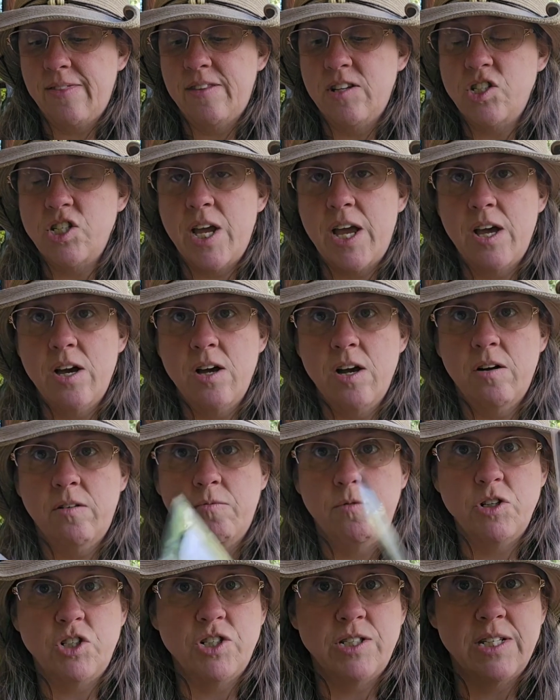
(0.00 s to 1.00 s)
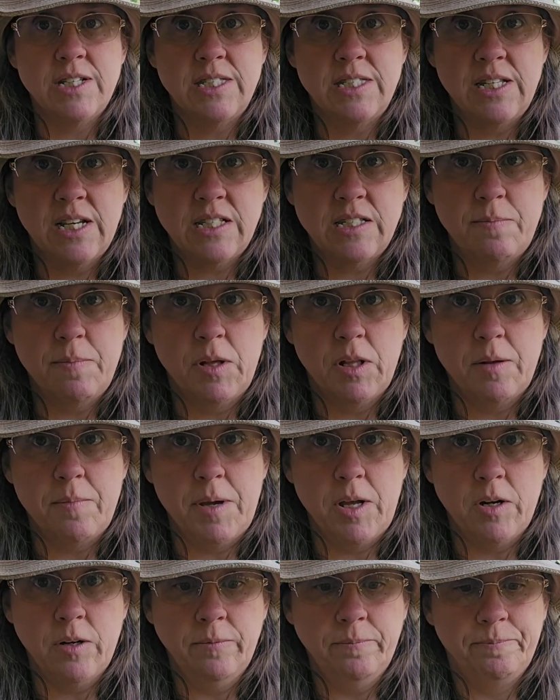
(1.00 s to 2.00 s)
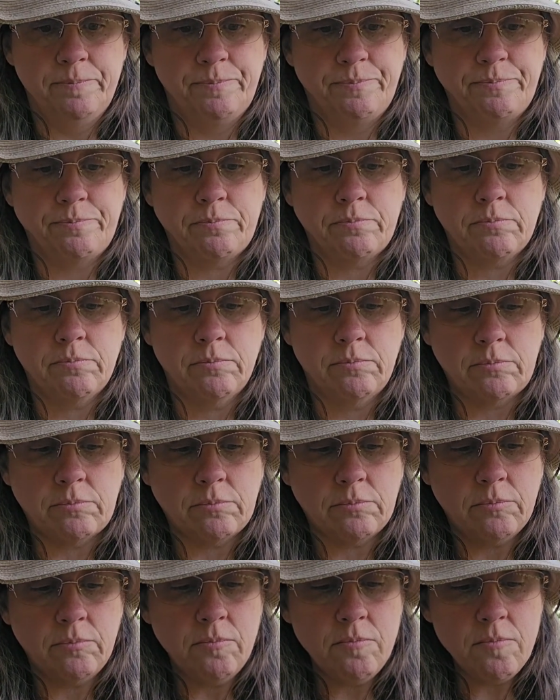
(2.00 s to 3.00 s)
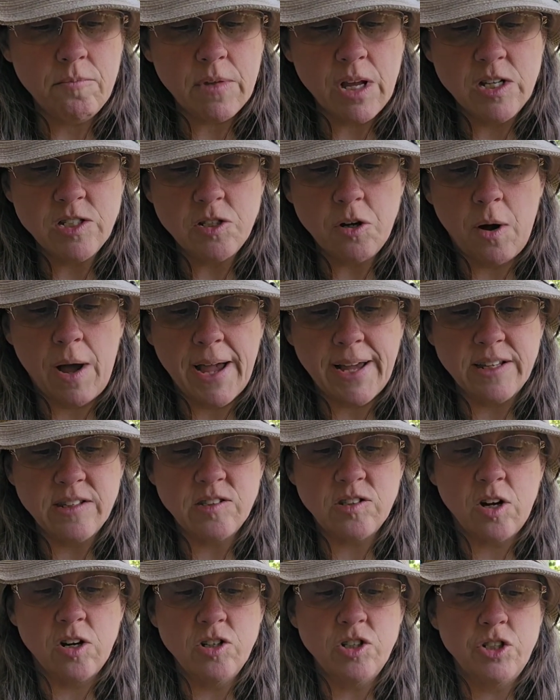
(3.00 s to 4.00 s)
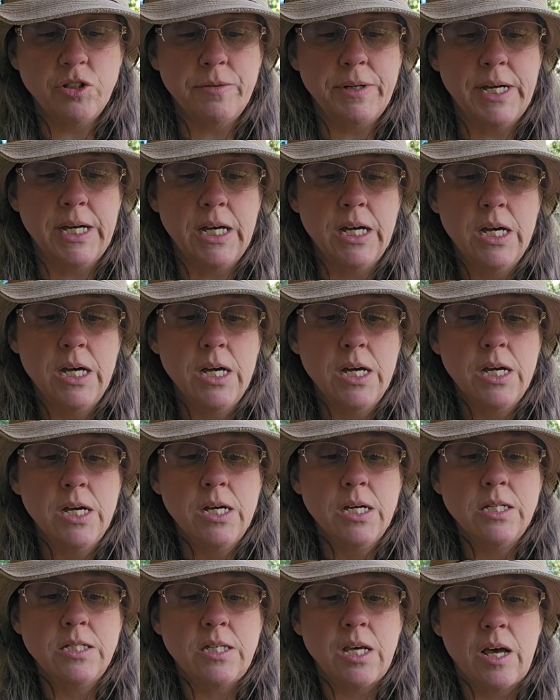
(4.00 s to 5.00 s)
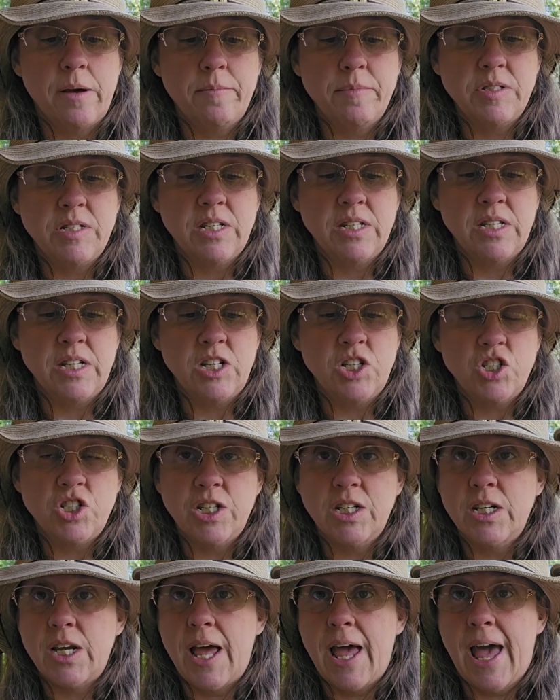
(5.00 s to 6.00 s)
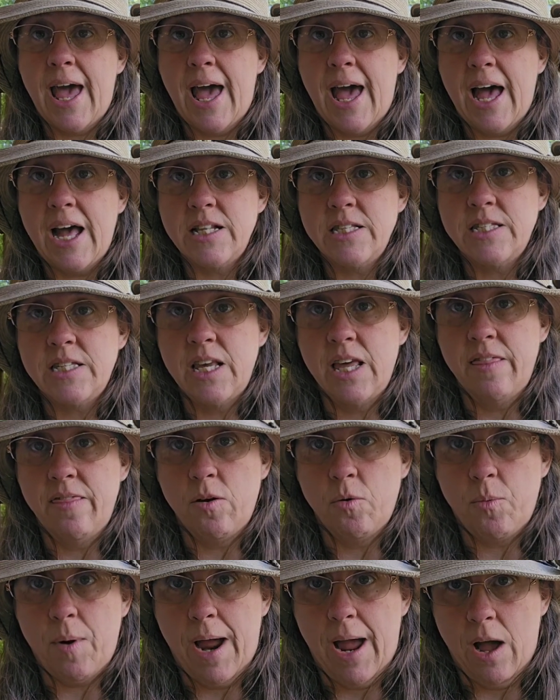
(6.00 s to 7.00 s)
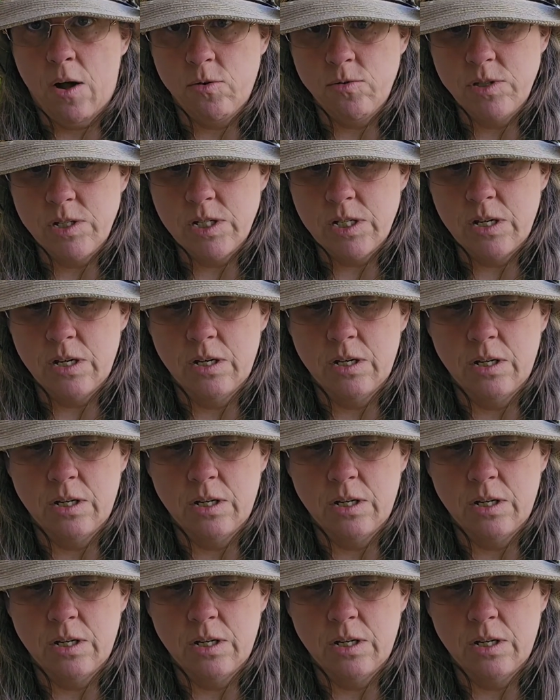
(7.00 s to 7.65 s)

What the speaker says: the J hook, which is a 6mm. So I can start doing some Tunisian hats in the round.